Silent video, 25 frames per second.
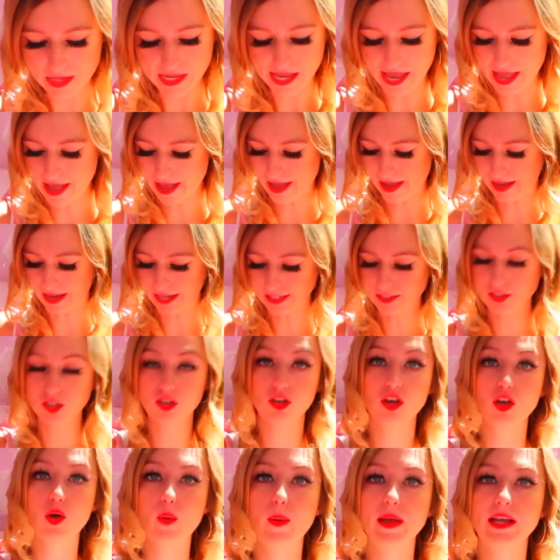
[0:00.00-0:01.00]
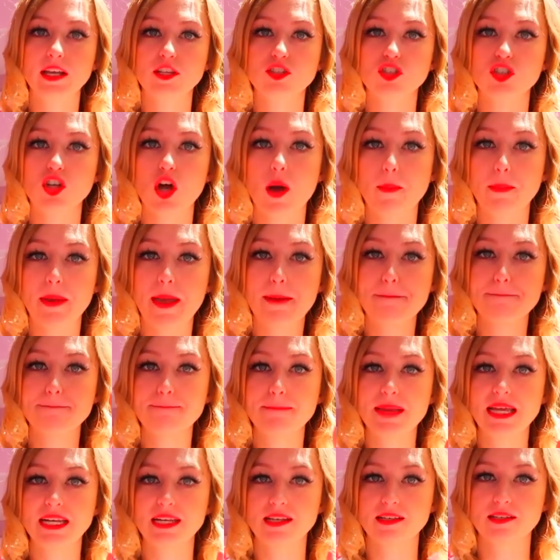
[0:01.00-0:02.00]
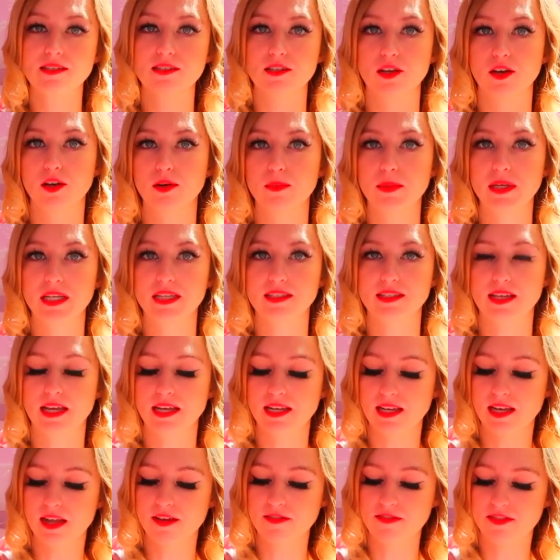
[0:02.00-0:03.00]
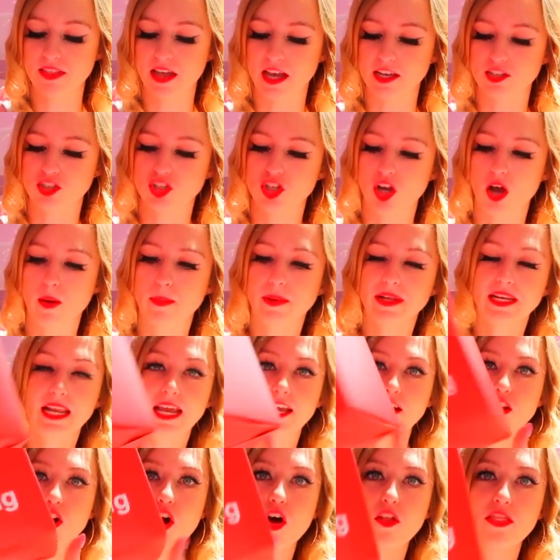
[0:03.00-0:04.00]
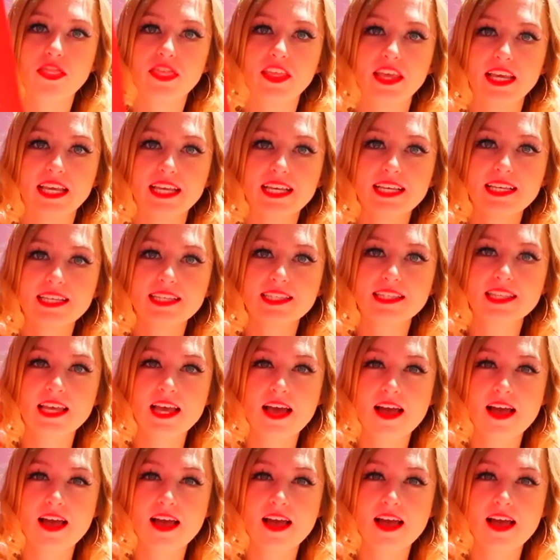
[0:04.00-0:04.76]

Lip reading: yeah, I took a quick stop in Miniso because I love that shop, and I got these,